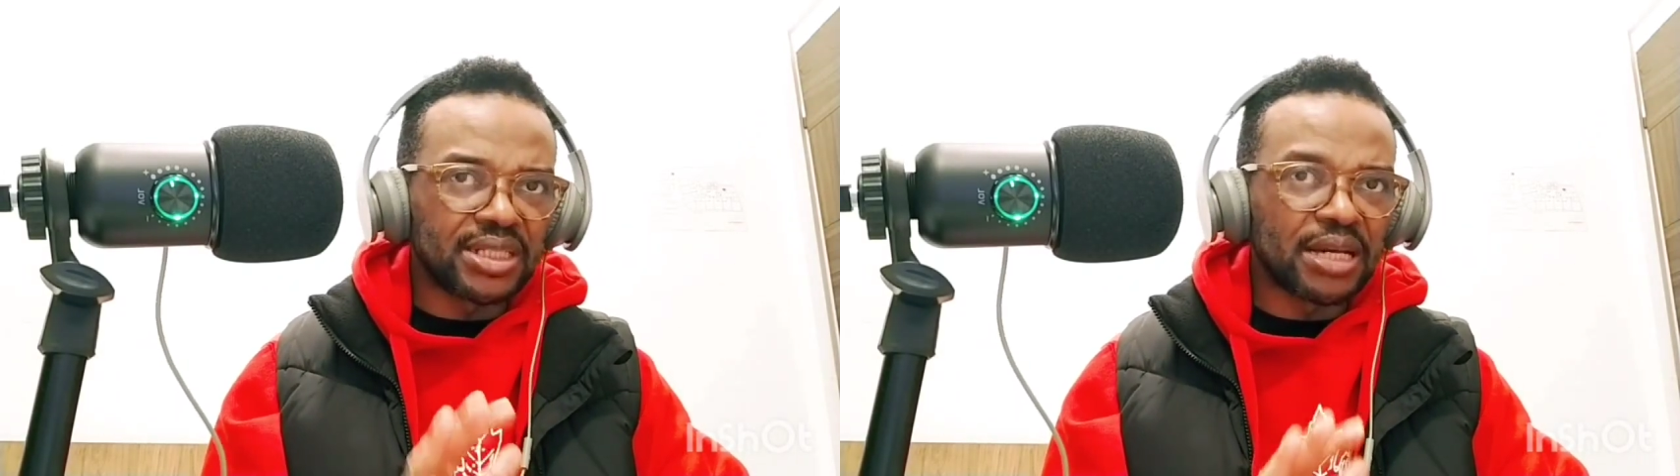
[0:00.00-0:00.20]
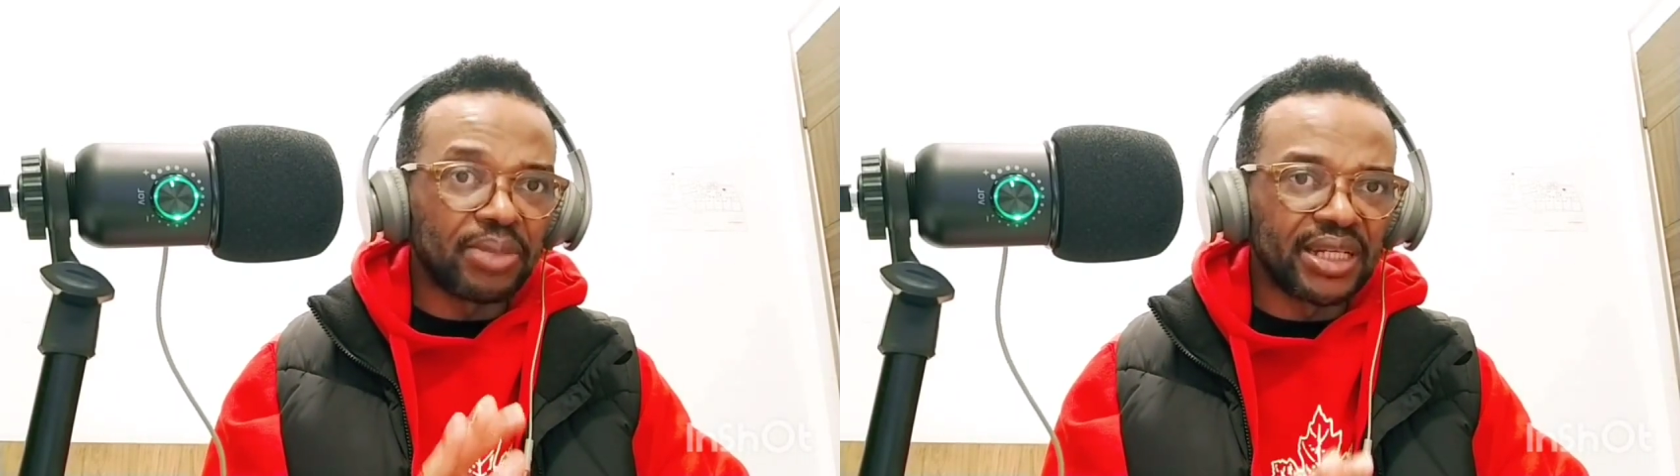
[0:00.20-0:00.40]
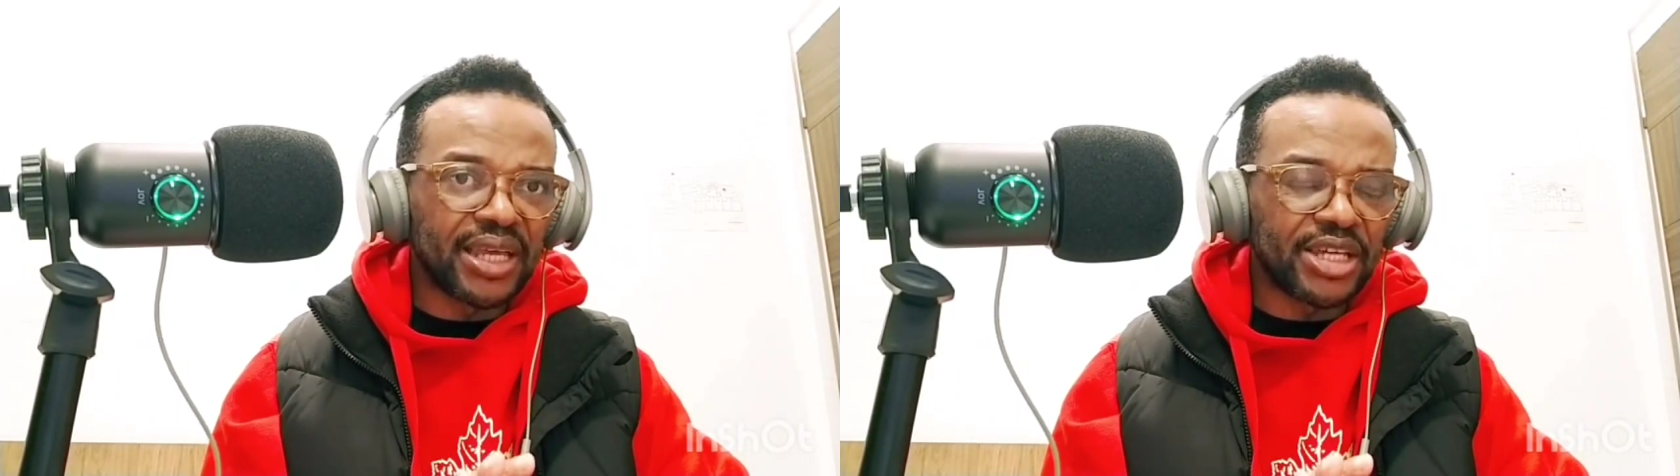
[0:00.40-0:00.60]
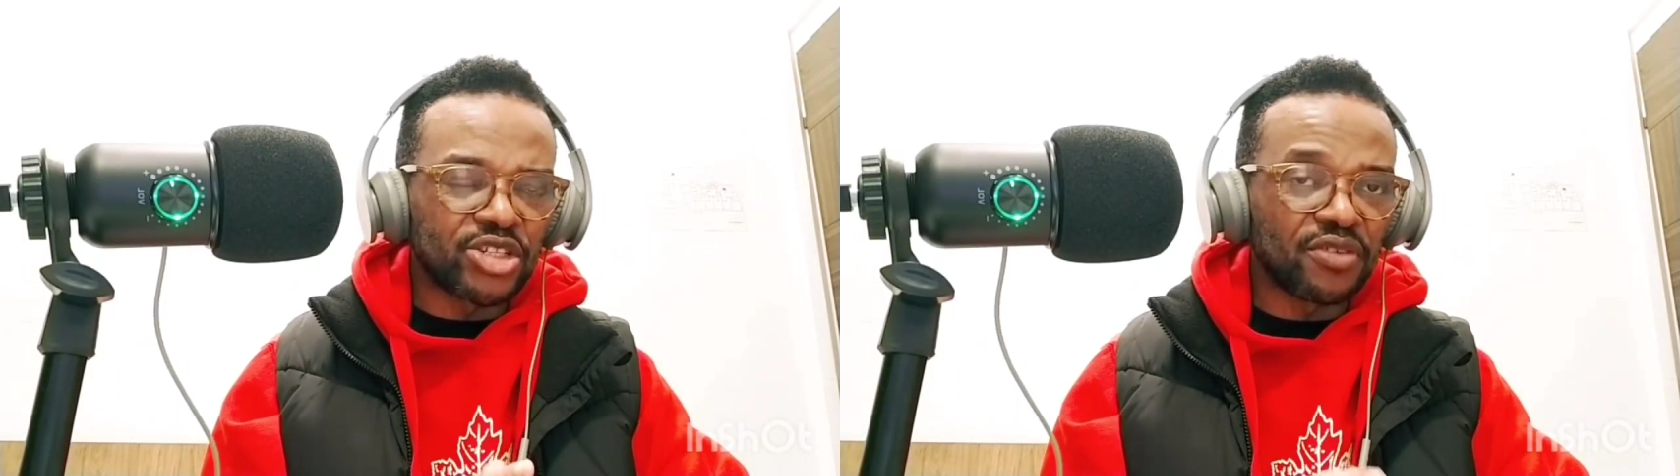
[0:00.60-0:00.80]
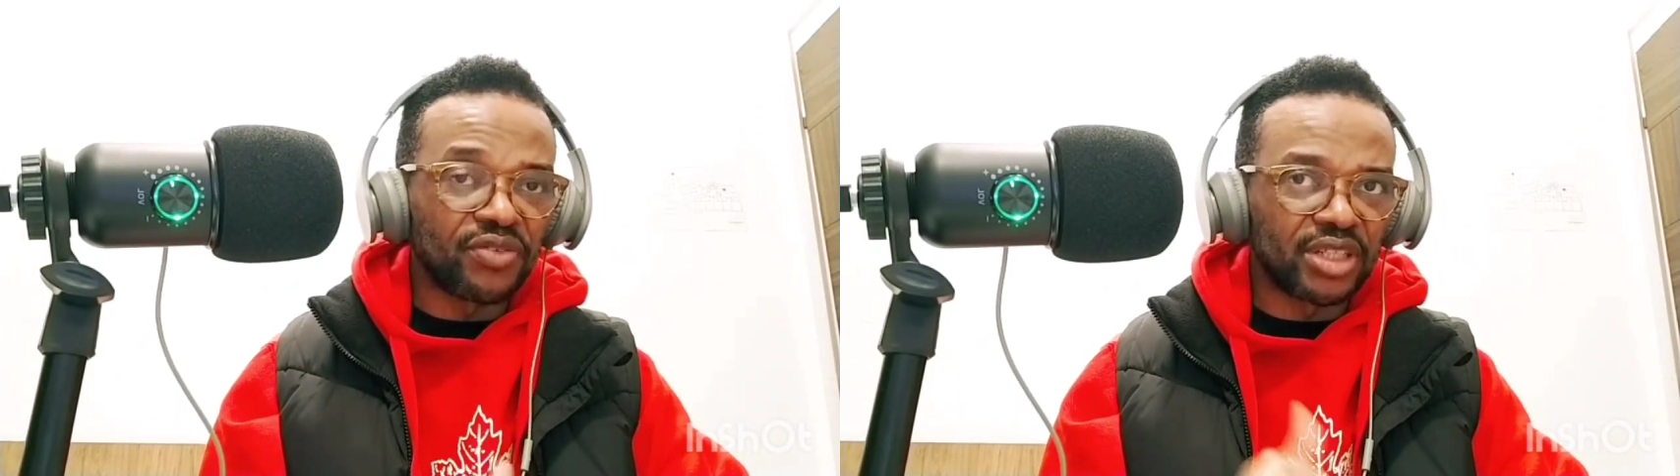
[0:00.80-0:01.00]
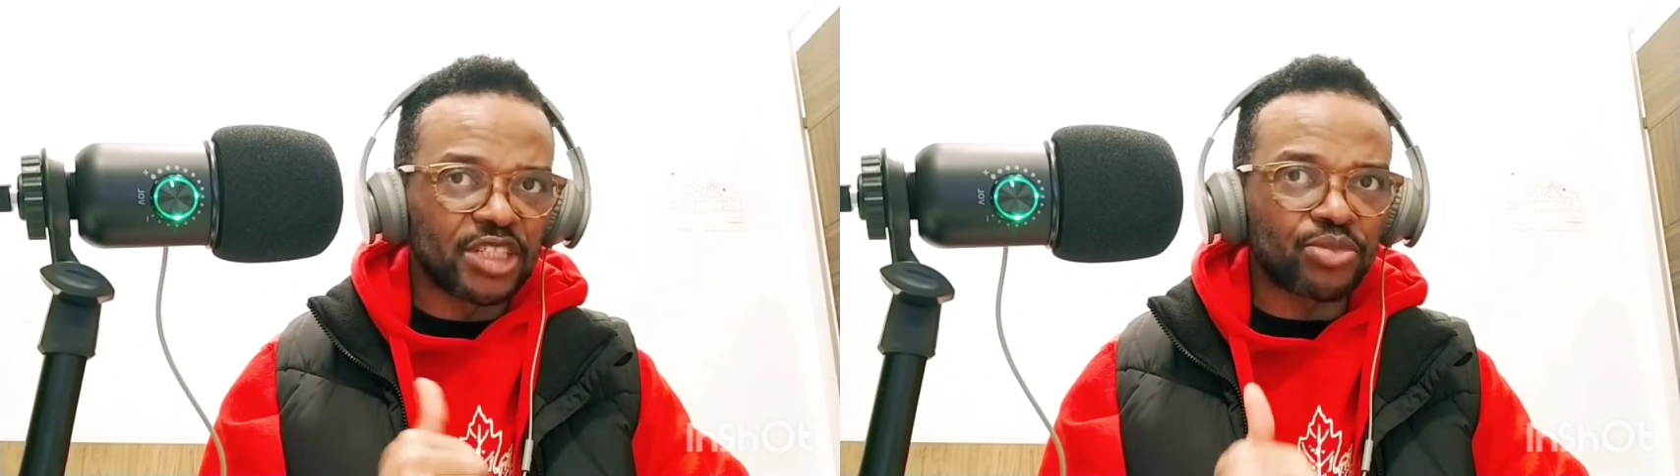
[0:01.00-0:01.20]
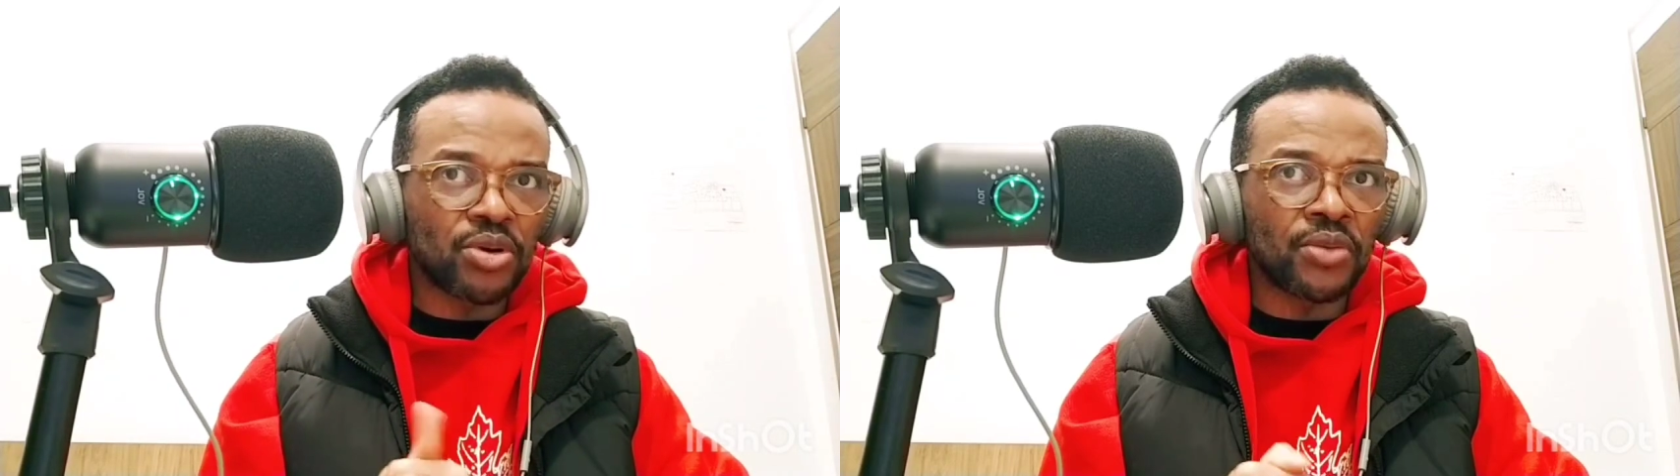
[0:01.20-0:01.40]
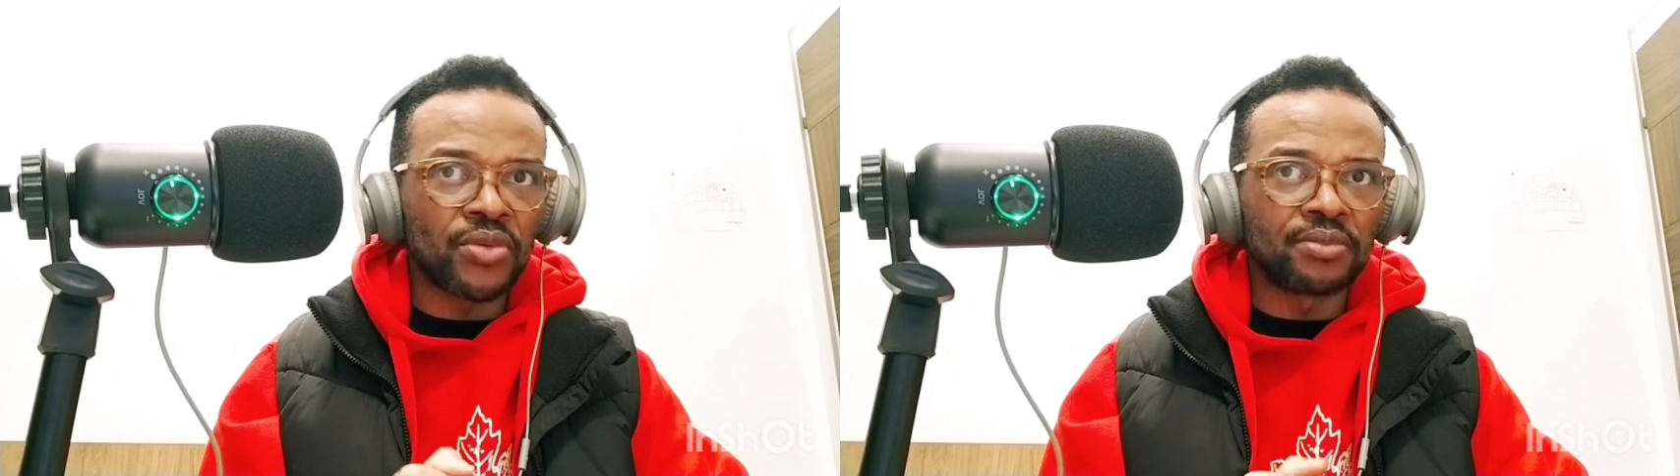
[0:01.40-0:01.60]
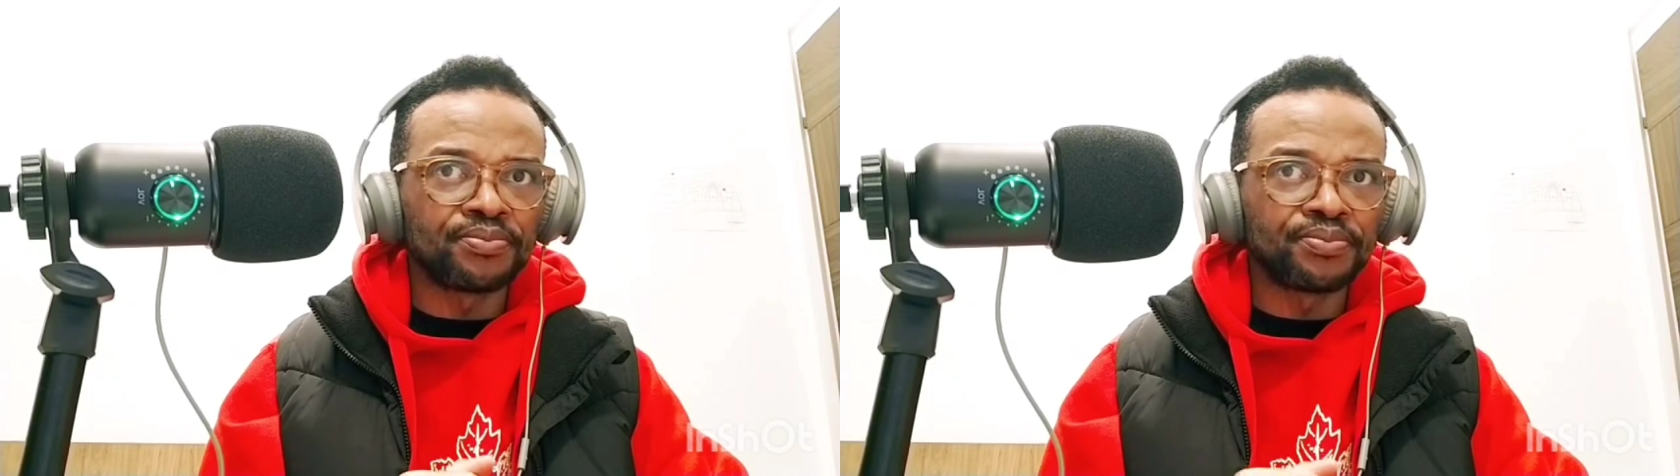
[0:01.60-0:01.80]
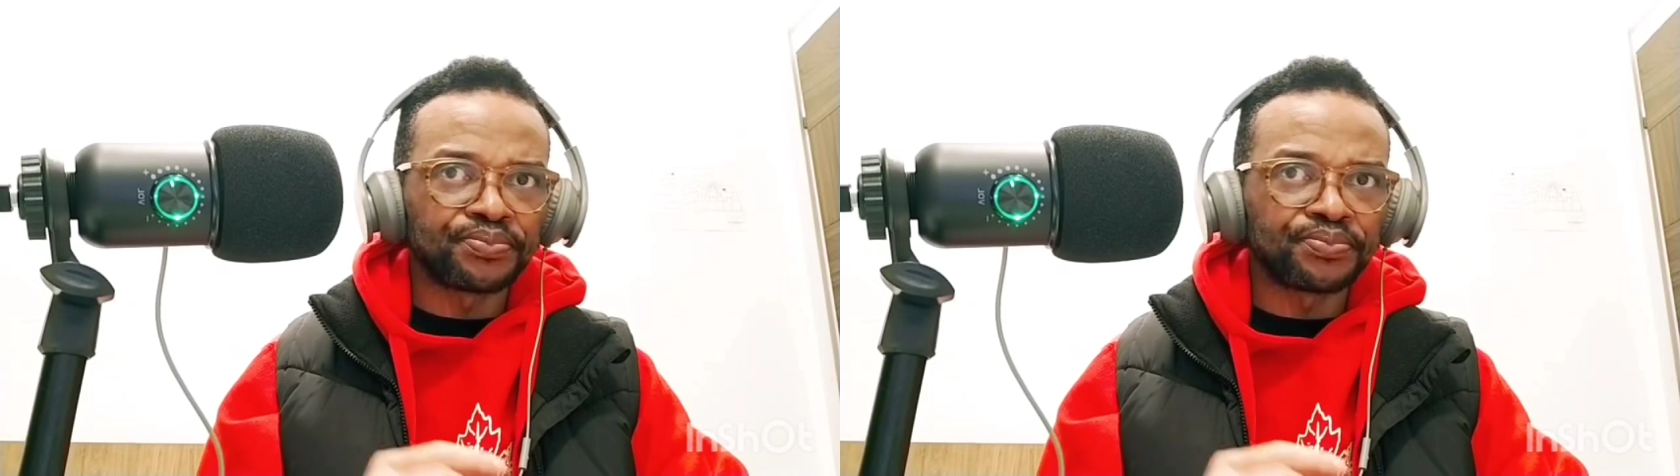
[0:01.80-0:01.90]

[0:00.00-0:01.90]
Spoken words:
application for this program.